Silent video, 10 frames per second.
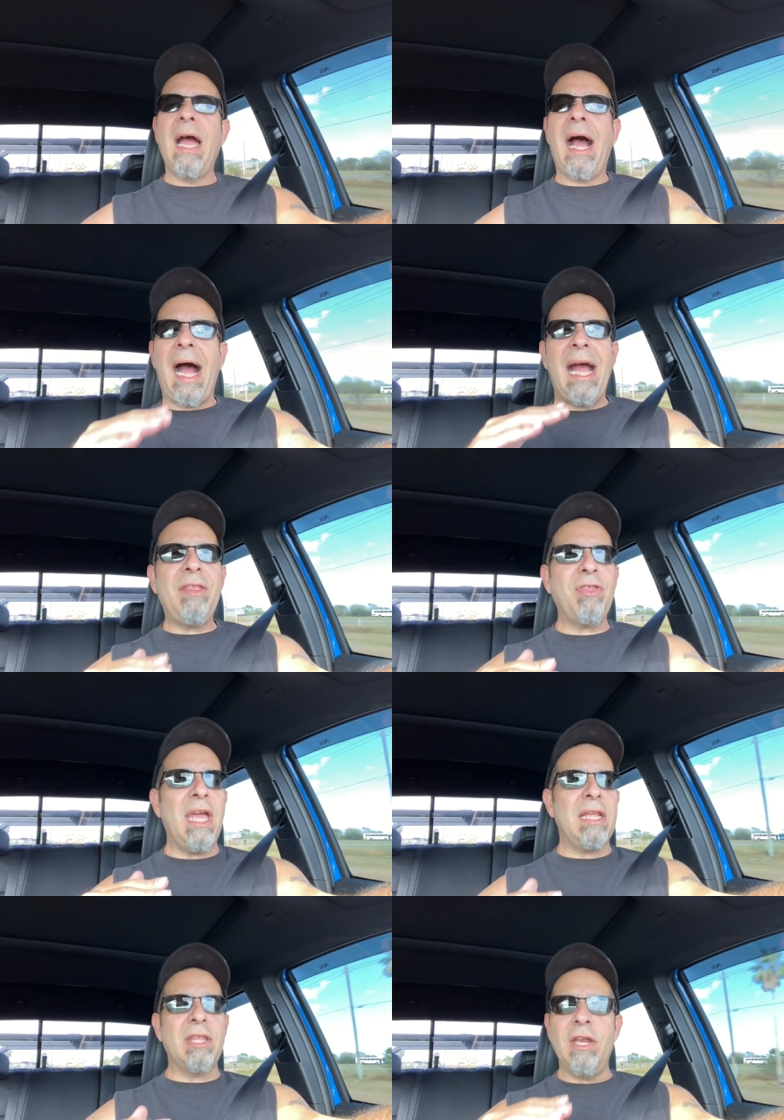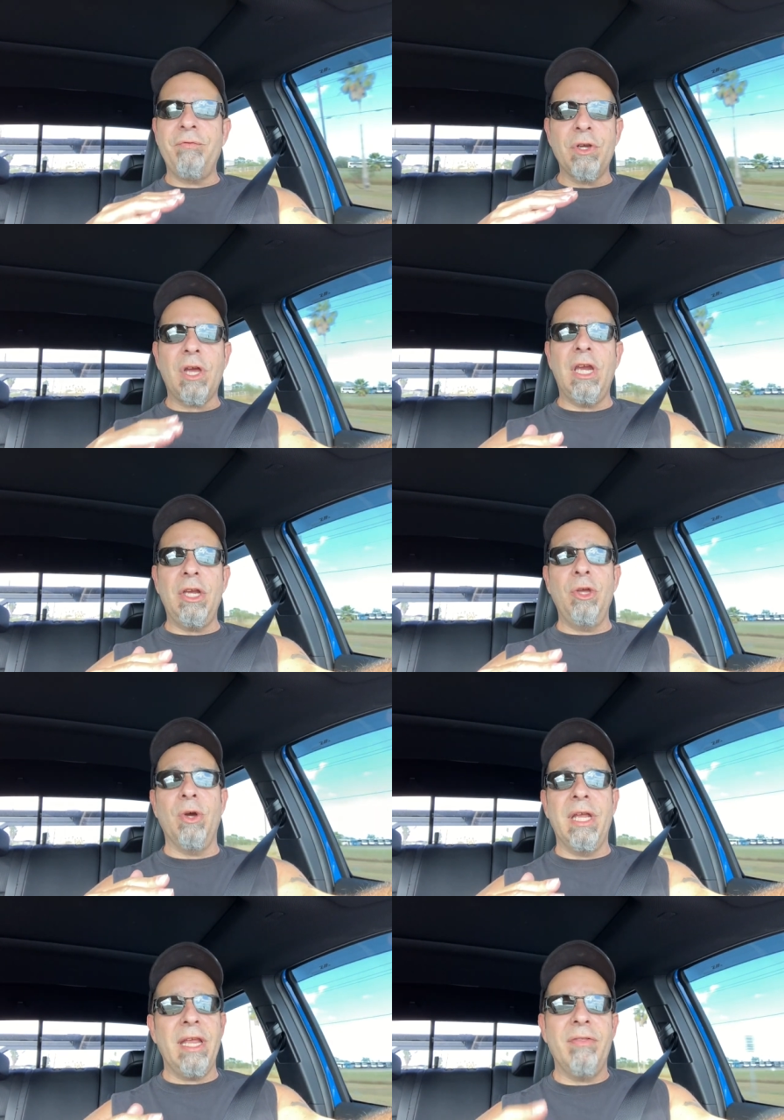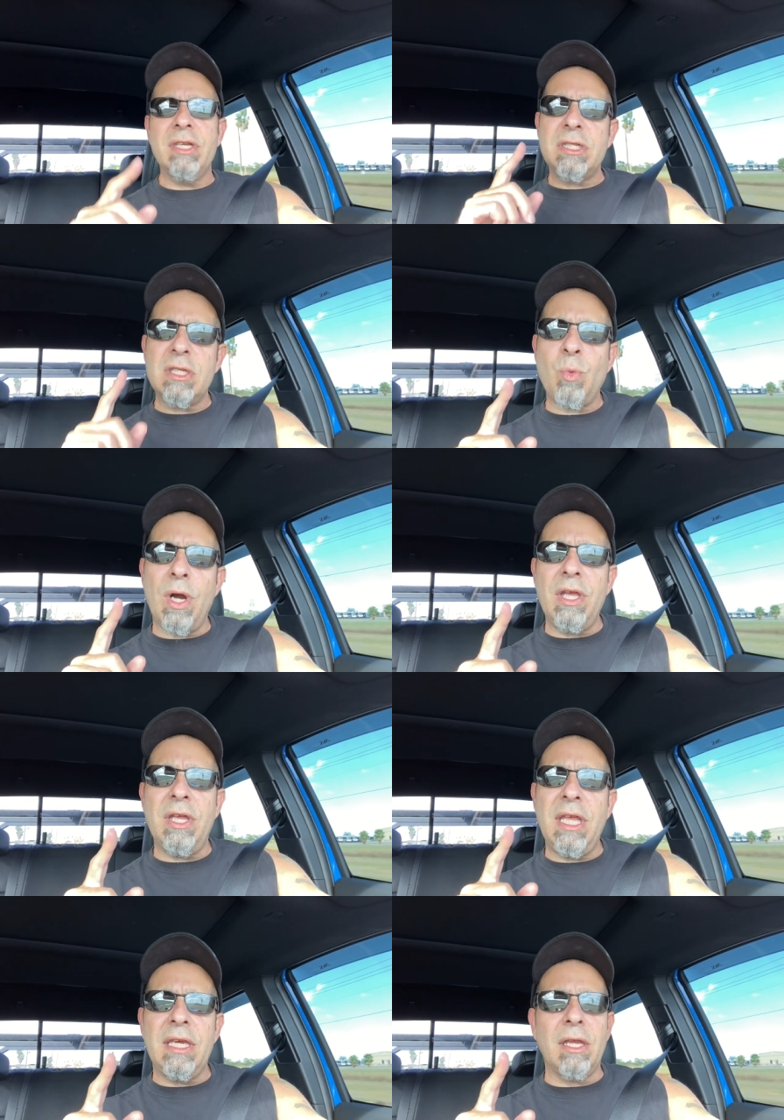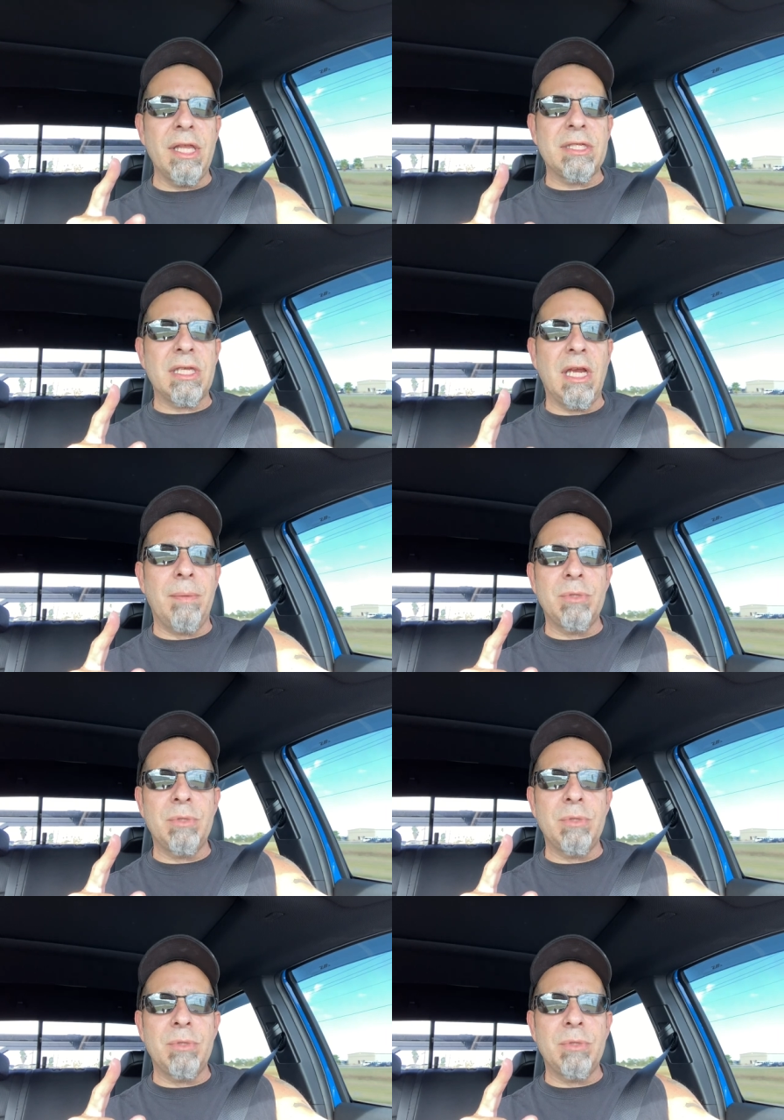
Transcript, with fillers: I think that if you're going to do it, and this is where you need to listen up,